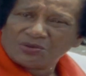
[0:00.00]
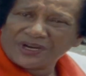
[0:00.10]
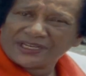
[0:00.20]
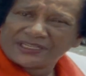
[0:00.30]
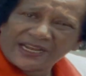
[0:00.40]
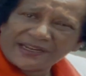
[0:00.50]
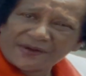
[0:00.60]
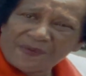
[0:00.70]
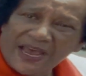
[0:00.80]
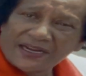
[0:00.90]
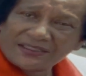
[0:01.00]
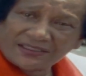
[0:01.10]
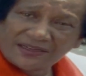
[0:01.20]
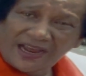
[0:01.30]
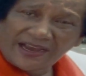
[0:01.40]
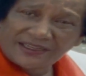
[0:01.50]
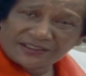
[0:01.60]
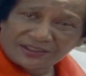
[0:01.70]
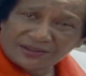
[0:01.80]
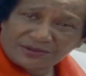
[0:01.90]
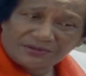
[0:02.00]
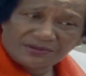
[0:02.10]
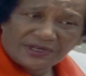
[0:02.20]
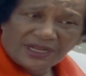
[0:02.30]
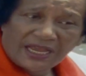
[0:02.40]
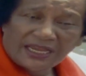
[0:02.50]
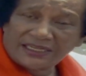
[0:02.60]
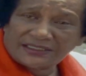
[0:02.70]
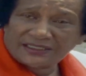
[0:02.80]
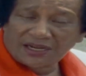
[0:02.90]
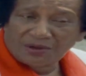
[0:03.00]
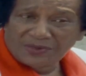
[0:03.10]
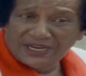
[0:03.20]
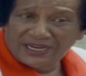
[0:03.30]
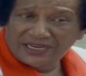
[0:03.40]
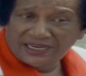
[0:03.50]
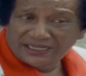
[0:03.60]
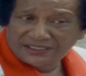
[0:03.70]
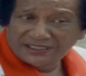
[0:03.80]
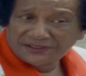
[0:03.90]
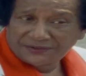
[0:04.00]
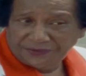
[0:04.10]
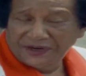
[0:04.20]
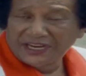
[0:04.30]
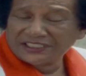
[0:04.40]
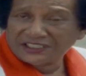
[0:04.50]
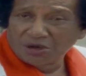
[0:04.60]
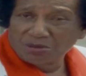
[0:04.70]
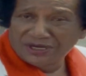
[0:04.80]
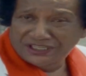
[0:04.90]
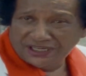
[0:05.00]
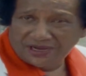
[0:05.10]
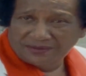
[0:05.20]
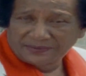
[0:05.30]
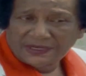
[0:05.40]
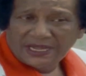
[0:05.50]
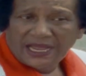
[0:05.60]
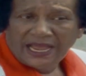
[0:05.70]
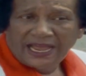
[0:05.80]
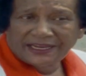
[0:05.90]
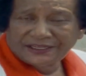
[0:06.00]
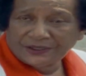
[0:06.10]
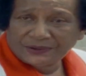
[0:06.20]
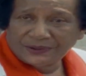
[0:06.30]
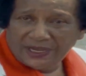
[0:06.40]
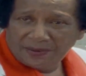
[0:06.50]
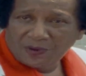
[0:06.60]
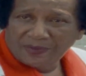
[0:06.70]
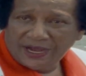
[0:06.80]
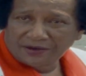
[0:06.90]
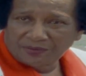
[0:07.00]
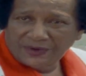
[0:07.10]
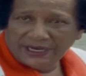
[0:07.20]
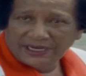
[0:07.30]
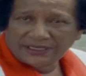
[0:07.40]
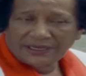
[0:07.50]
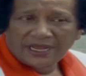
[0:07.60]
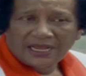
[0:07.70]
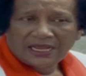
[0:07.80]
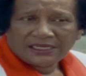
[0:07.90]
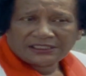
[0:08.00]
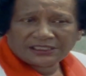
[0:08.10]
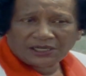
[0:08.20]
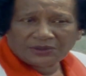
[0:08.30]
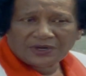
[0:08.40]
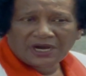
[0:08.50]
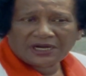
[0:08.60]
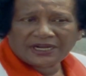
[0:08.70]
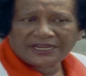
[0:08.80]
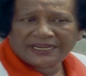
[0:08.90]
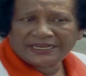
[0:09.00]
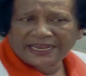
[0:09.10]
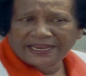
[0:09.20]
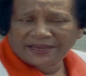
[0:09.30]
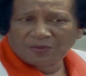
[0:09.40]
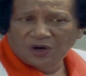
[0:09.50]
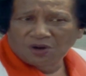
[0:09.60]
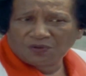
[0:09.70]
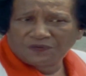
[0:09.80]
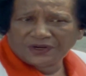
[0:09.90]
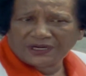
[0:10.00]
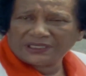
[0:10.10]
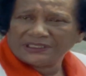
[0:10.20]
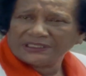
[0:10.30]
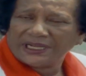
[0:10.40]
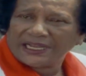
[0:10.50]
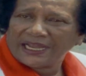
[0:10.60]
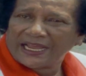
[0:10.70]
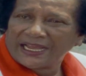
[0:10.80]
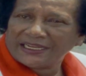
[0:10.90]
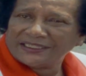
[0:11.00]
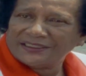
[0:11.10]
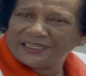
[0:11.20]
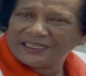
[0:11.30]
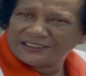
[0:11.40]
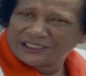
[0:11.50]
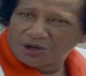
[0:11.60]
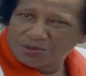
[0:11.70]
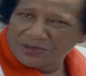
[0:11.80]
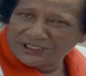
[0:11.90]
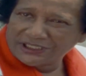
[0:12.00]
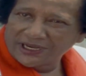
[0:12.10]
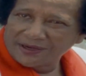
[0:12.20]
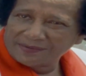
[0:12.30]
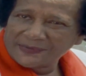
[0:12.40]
worked at the Madison High School, he saw me, his friend saw me jump and told him about me. So he came over and he saw me jump.